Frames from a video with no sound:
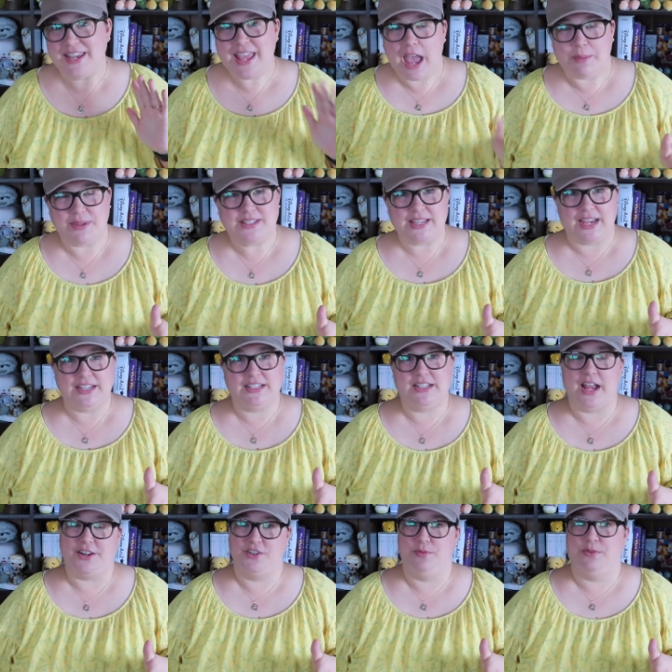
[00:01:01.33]
yeah, I'm excited to
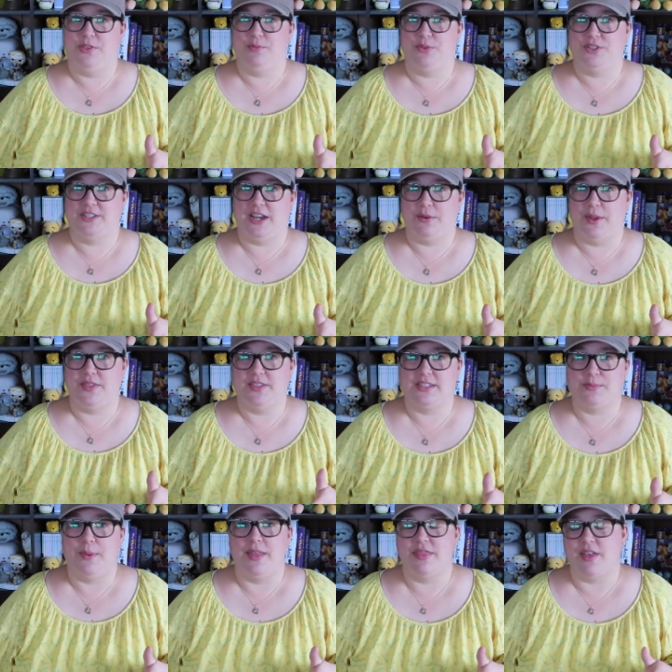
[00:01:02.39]
talk to you about the books that I read this
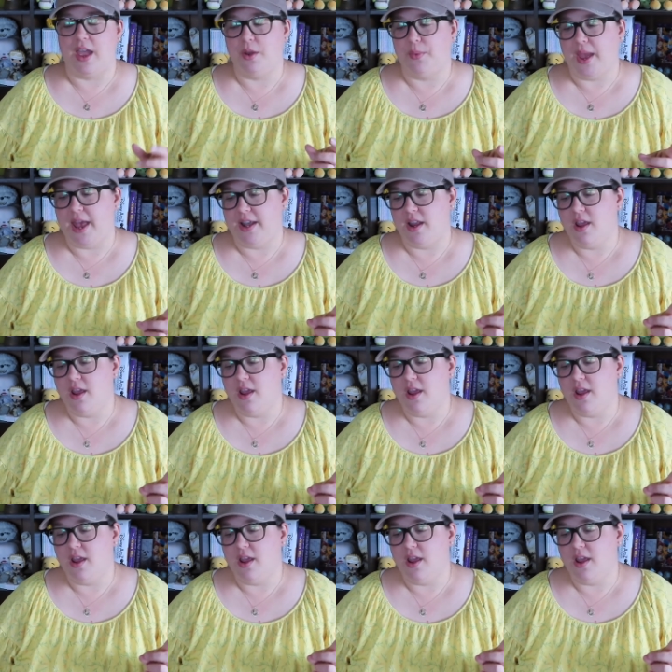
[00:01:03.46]
month. I read